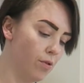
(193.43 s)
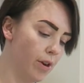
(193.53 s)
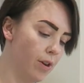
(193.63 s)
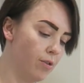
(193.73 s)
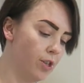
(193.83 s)

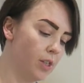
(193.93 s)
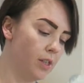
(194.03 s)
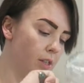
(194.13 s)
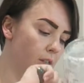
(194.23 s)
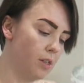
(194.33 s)
oil
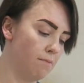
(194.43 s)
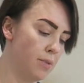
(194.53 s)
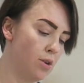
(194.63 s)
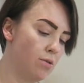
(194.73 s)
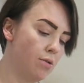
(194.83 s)
just into the
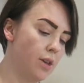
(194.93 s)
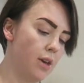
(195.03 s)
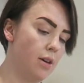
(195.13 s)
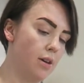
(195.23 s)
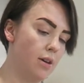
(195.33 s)
middle
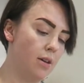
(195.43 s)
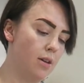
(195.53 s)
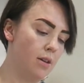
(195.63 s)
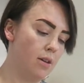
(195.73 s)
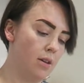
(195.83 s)
there.
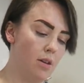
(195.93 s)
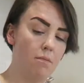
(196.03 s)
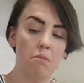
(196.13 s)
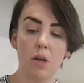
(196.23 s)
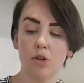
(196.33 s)

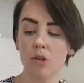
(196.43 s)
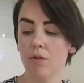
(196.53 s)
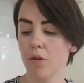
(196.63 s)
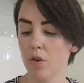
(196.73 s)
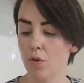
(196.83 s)
Make sure
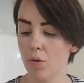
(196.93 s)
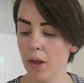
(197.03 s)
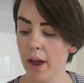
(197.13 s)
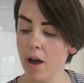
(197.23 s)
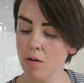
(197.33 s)
I've got it
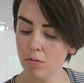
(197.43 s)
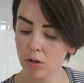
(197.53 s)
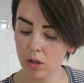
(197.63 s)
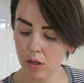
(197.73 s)
all out.